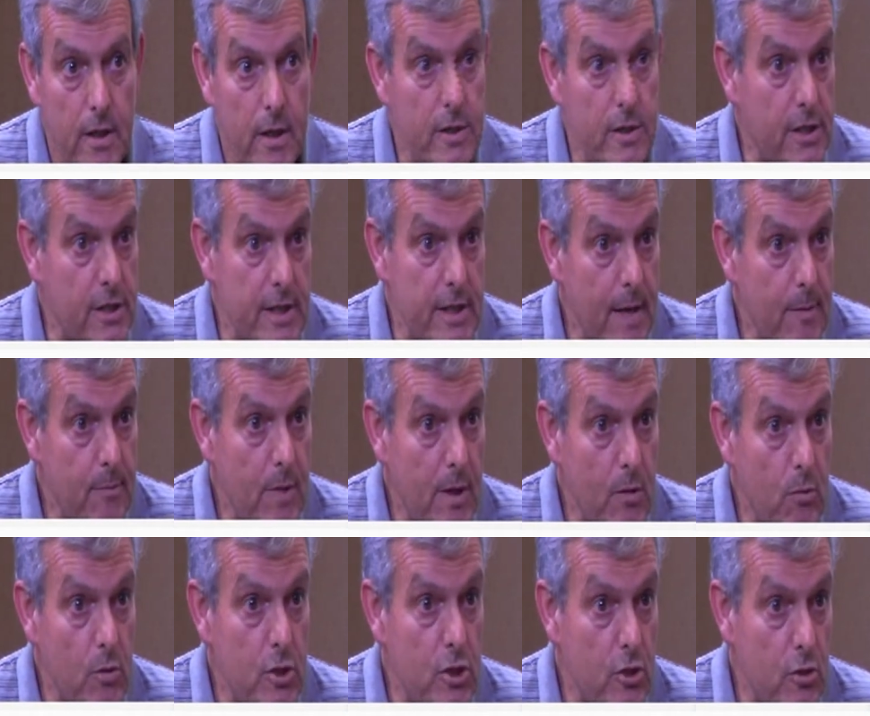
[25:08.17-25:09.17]
It's the same
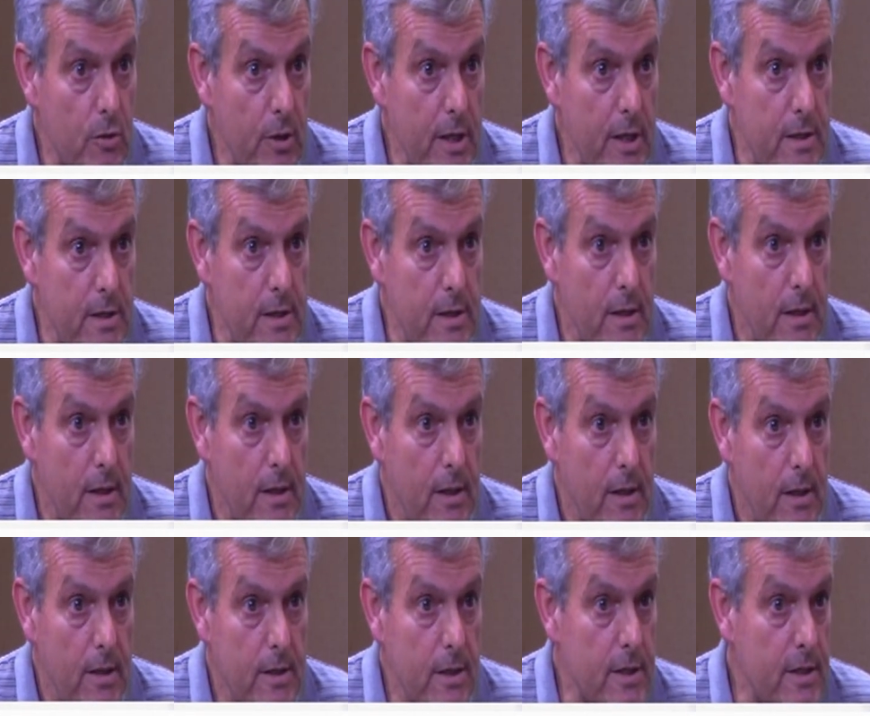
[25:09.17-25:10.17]
thing with streets.
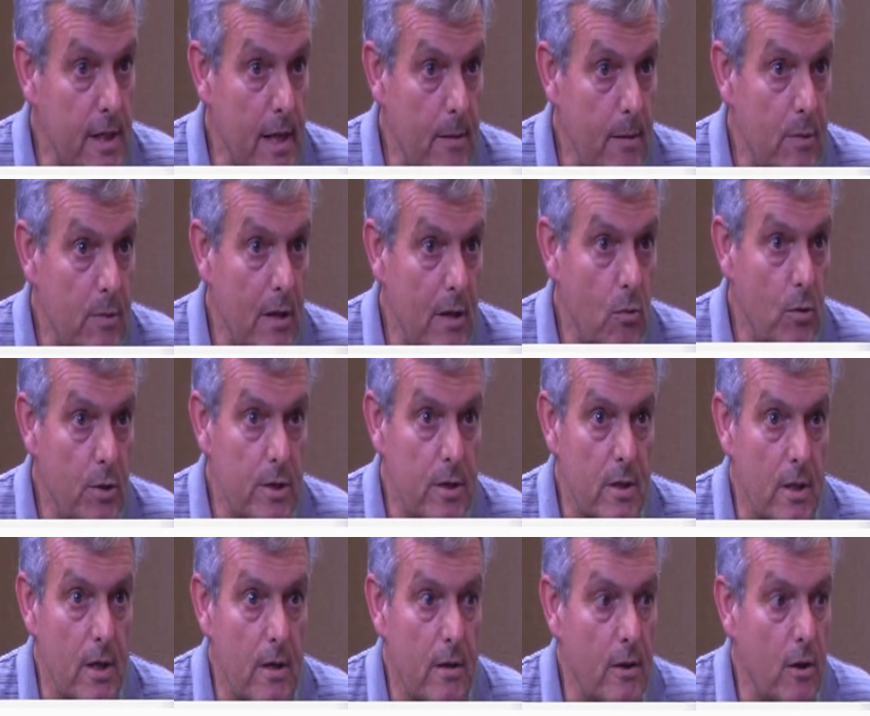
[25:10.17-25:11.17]
It's the same thing
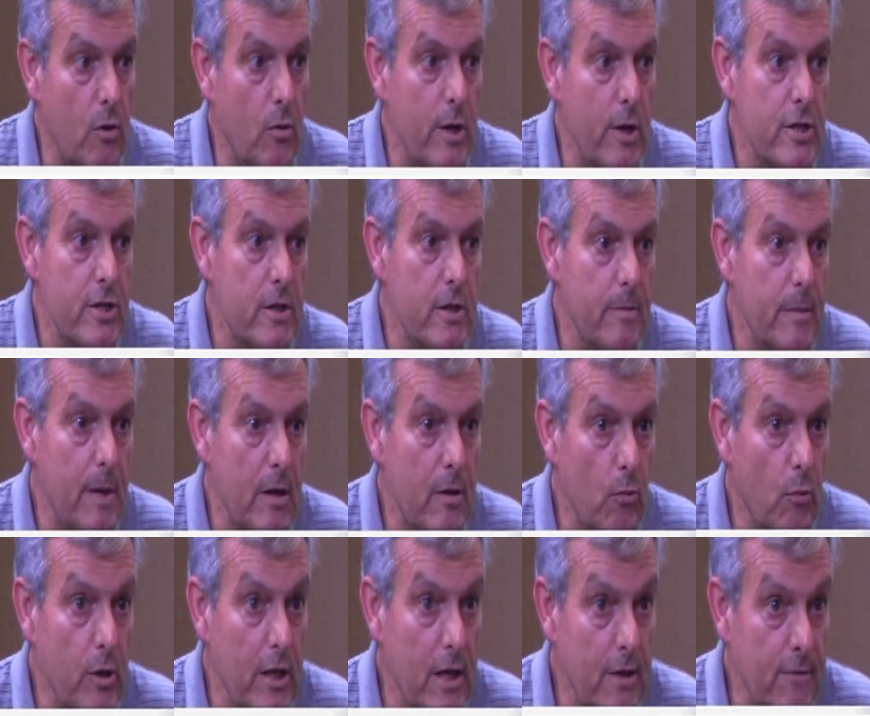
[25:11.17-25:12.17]
with the question
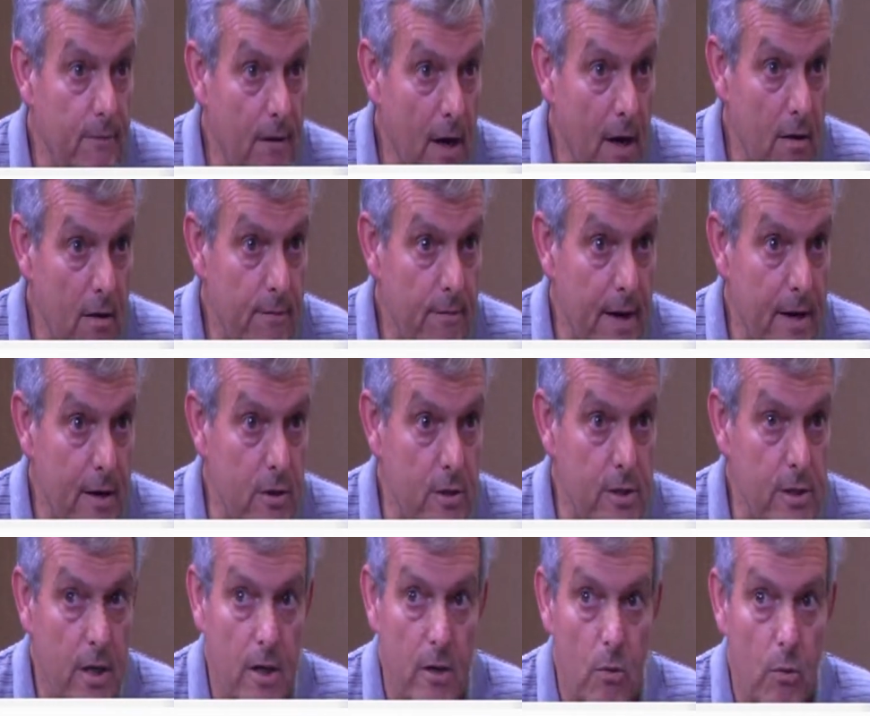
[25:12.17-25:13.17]
about we need
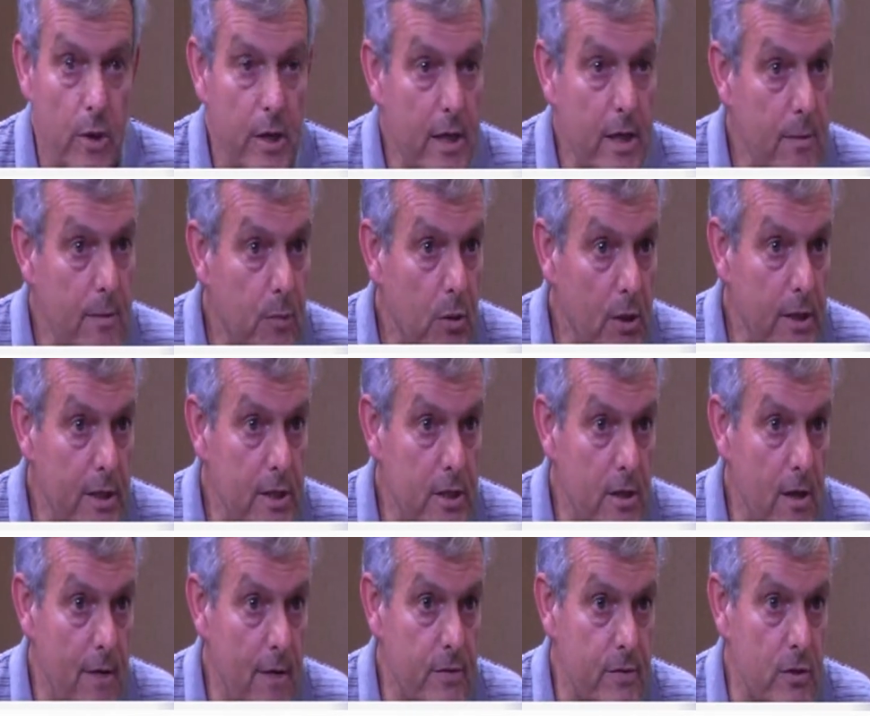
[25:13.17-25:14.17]
firefighters, we need
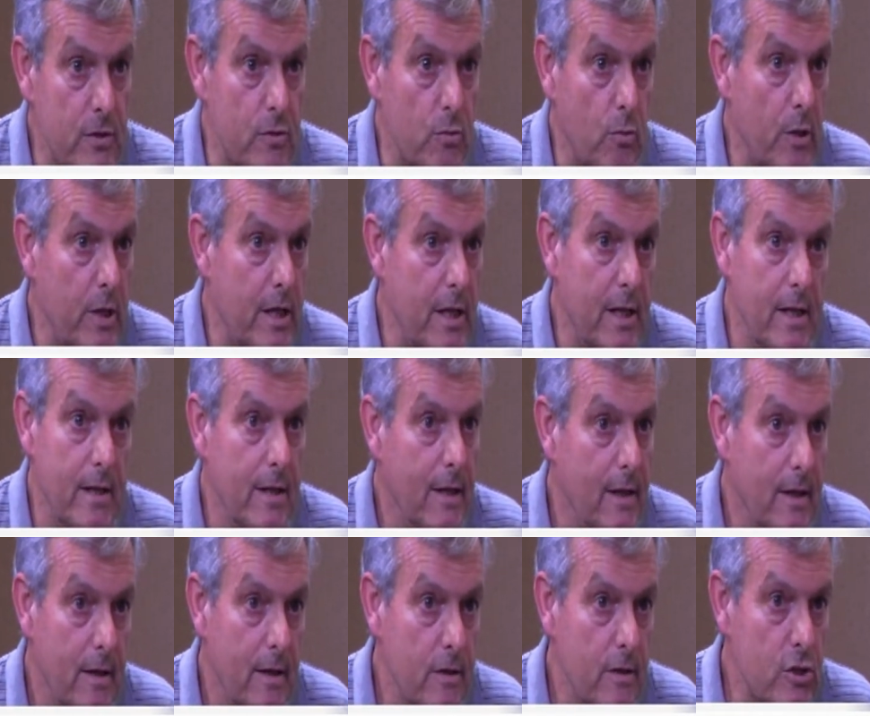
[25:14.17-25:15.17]
police officers, we need
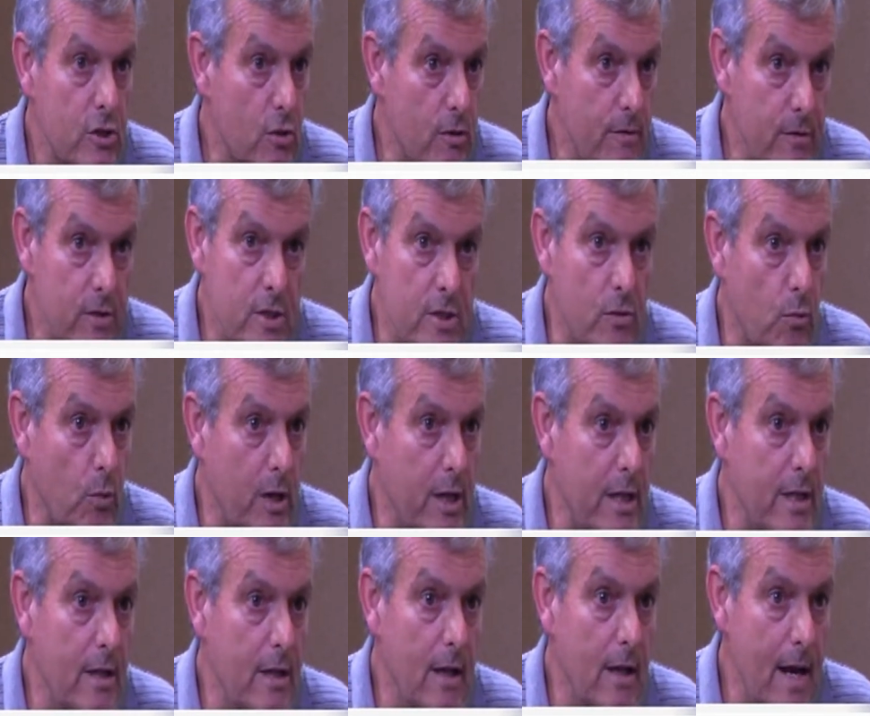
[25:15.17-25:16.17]
services, we
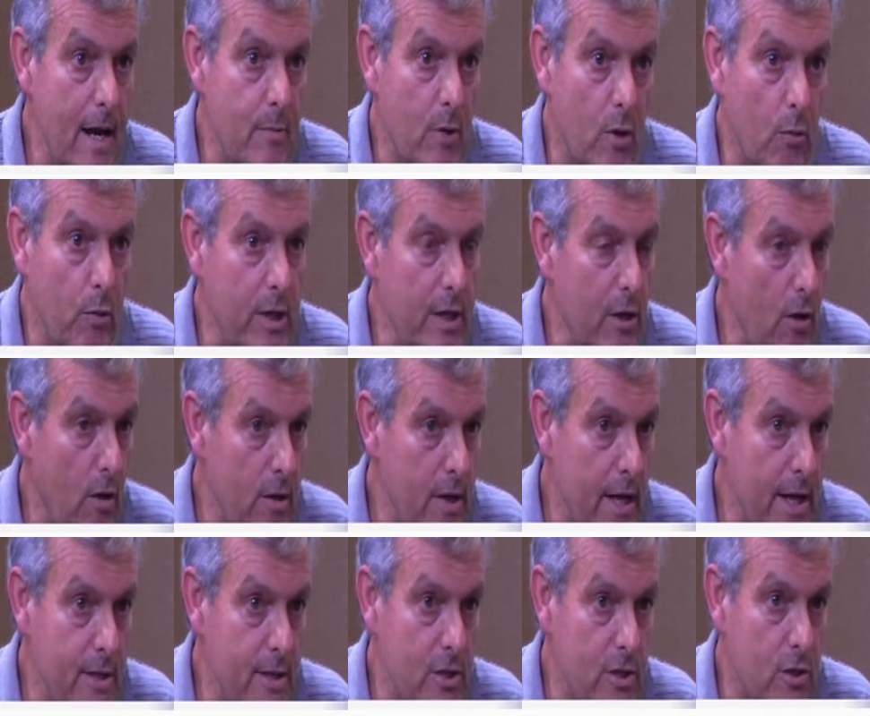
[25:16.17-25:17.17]
need the library, we need all
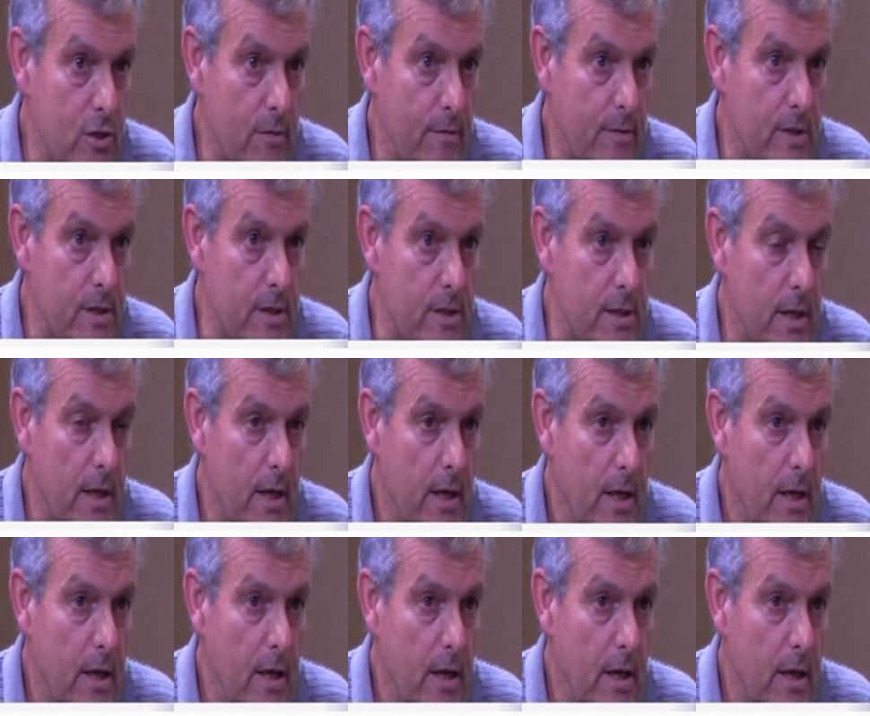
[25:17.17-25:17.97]
kinds of services.